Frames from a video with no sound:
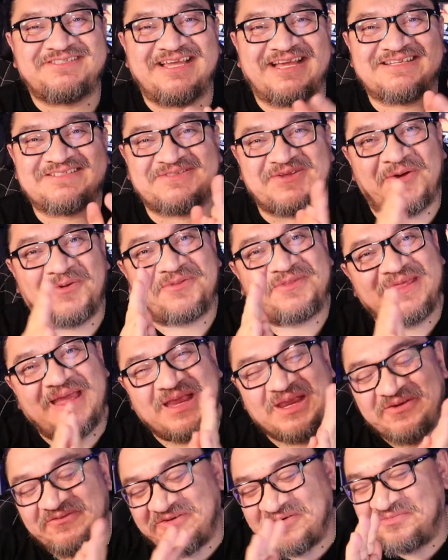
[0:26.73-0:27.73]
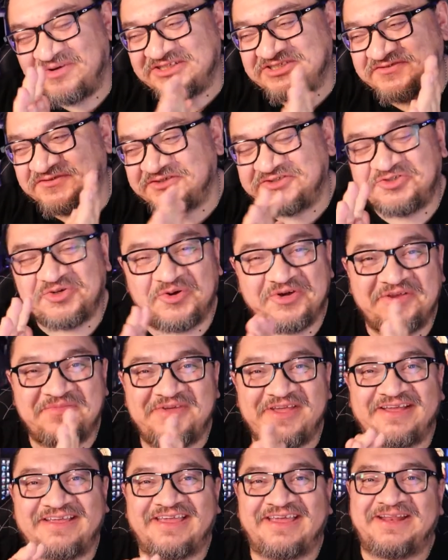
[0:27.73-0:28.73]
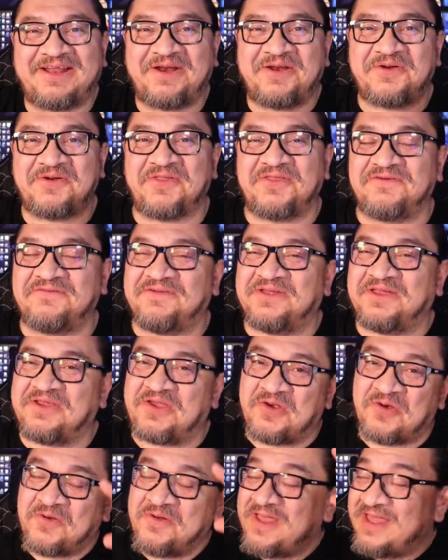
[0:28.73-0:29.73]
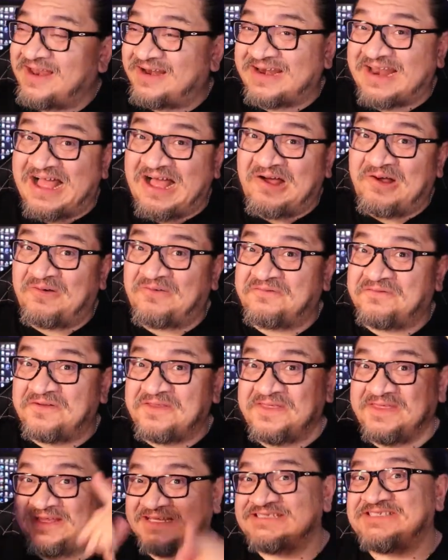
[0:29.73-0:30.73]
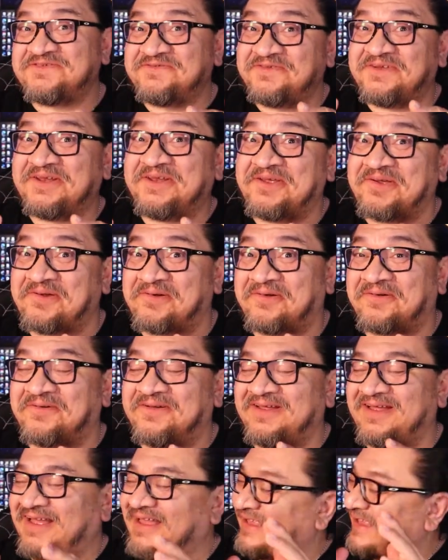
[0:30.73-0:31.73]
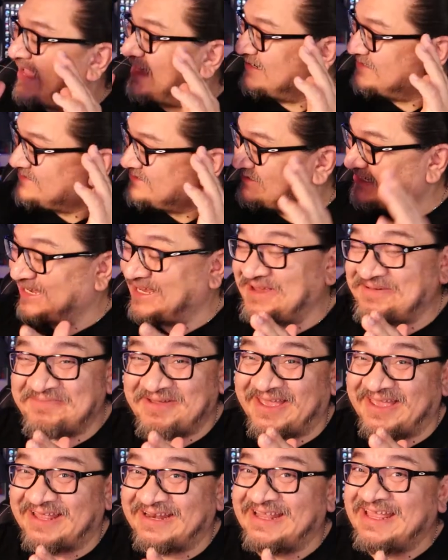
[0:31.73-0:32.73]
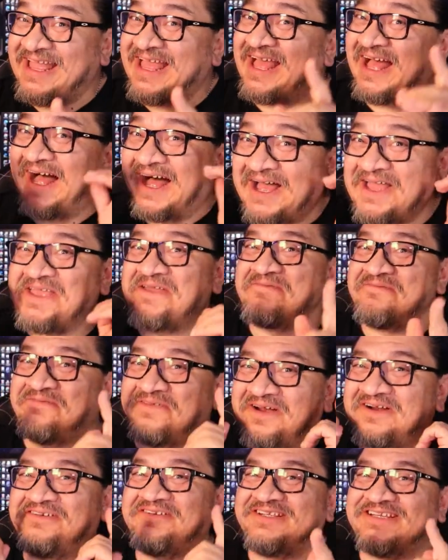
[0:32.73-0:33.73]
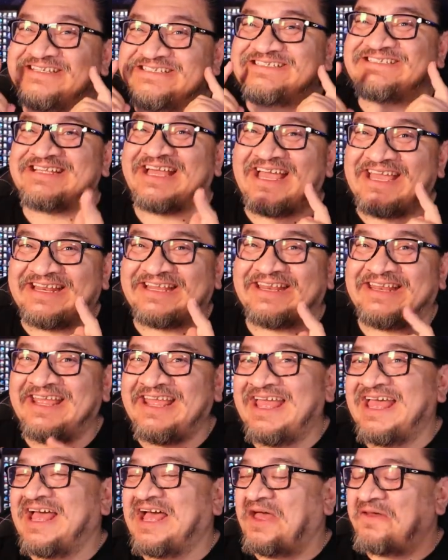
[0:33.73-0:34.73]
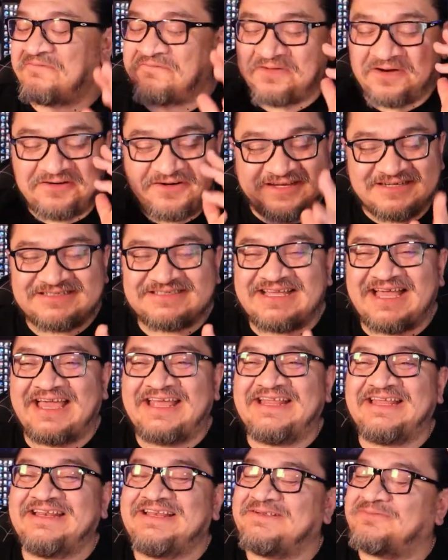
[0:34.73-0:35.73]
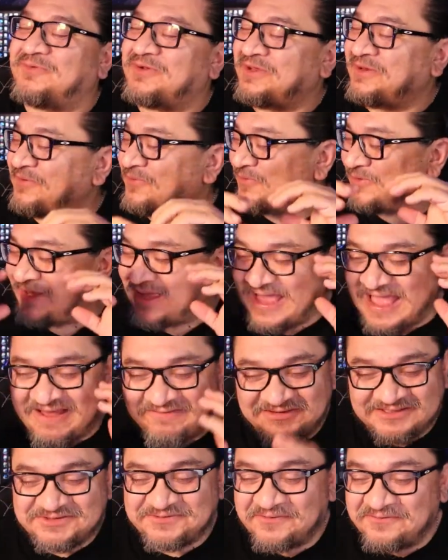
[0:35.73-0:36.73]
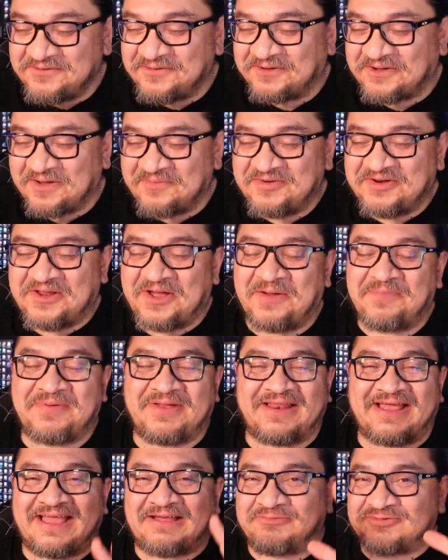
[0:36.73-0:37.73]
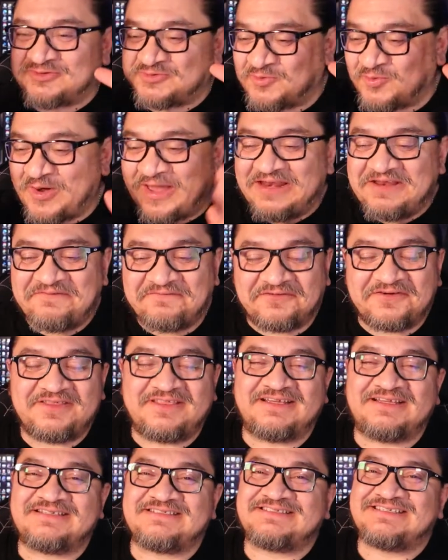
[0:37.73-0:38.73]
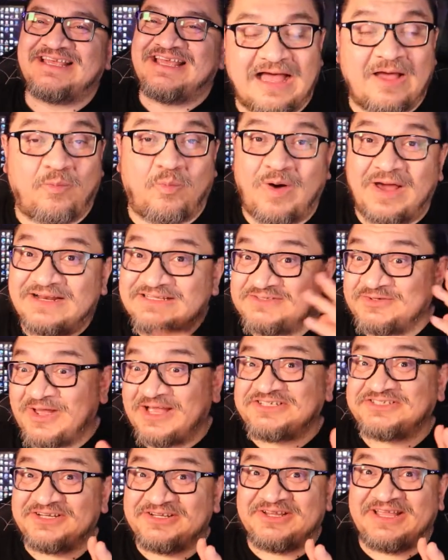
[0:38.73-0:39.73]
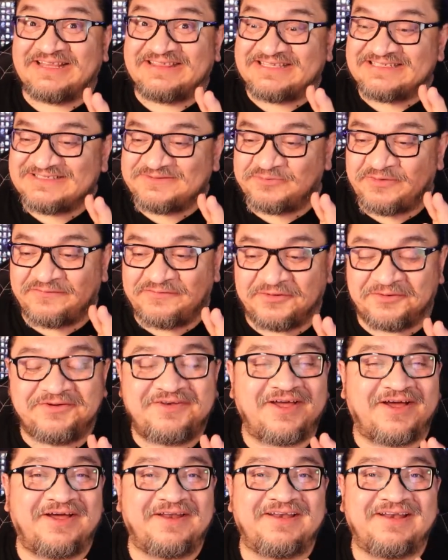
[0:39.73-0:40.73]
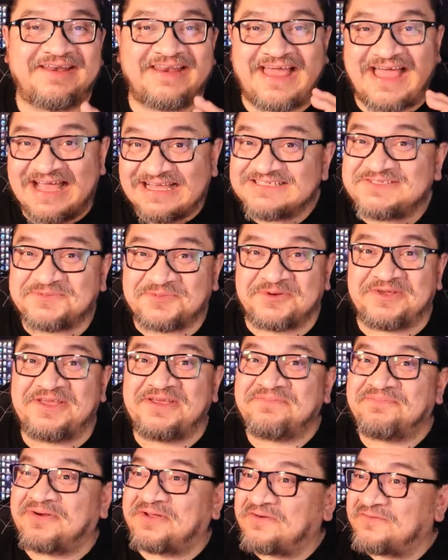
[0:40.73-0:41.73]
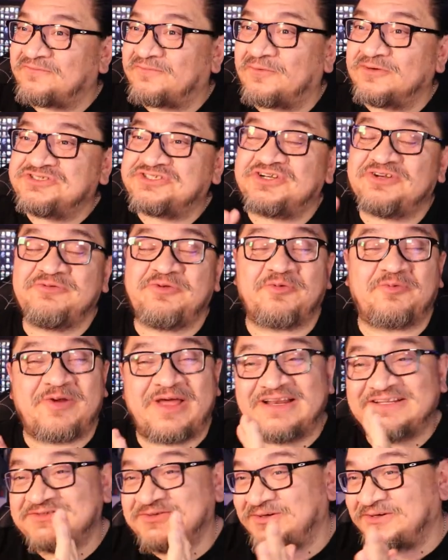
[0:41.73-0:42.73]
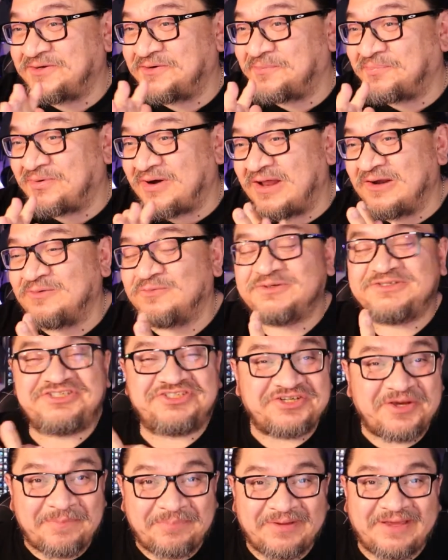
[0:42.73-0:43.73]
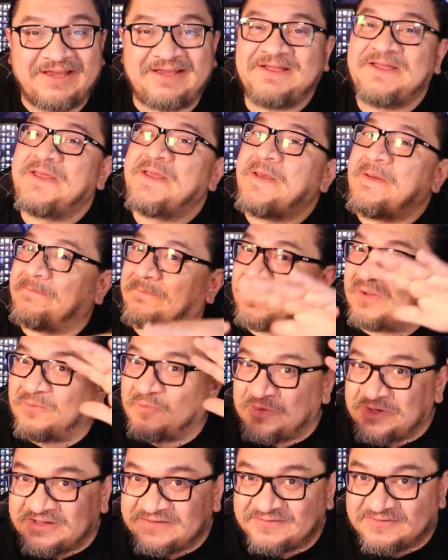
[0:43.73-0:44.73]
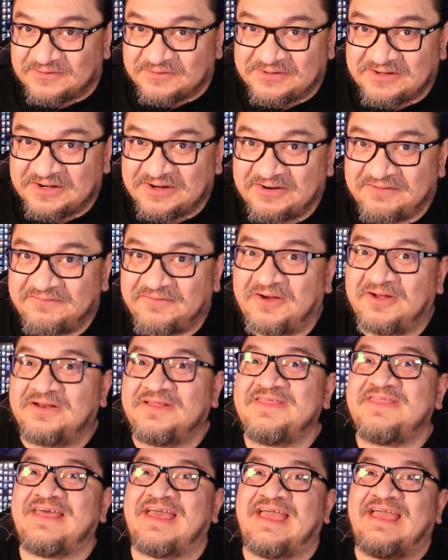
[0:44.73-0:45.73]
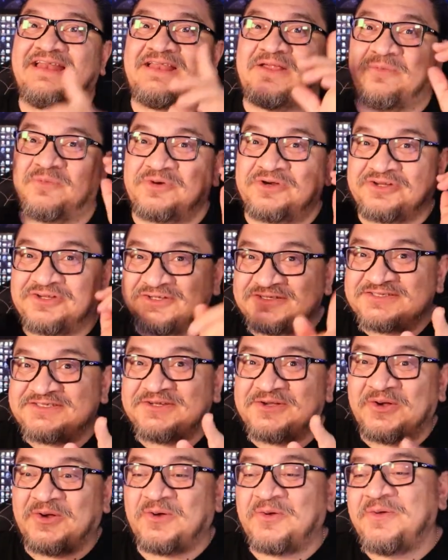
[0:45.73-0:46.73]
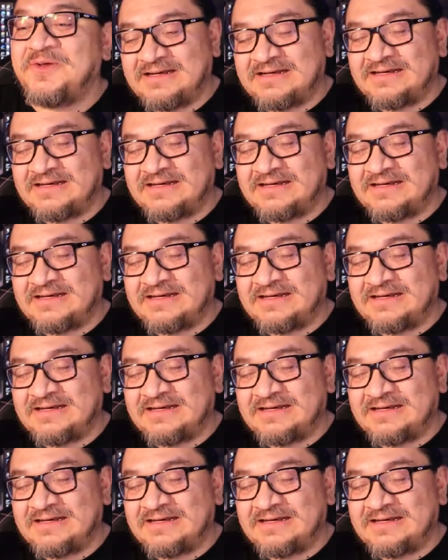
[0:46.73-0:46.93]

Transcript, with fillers: Tech Zone. Thank you very much for joining me again on another video. Now for this video, I gotta say, man, I am very excited. I'm very excited. We have this review coming up and I was waiting for this. I wanted to actually get this review done last week, but unfortunately we ran into a little problem with shipping, but we took care of all of that and we're good to go.